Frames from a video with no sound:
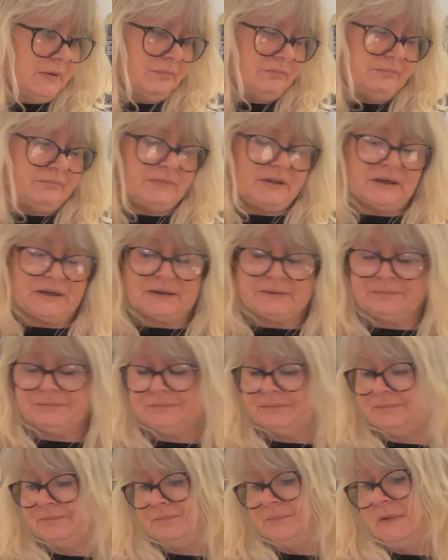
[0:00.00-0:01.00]
Yeah,
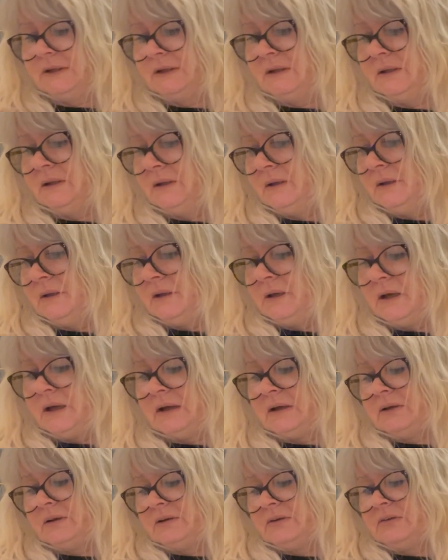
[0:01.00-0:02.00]

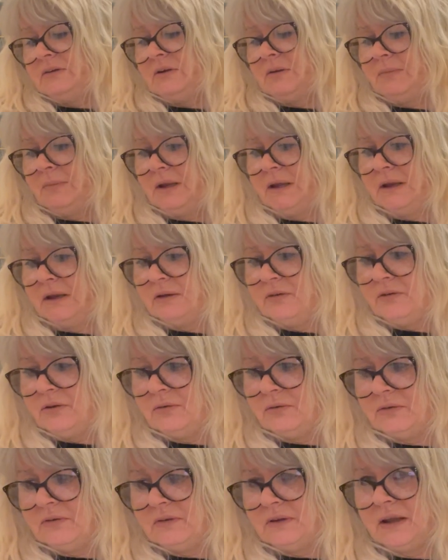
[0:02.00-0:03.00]
I've got to stop making
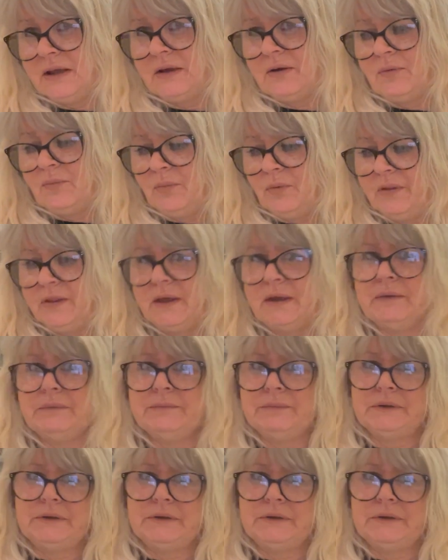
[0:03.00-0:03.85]
excuses and get on with it.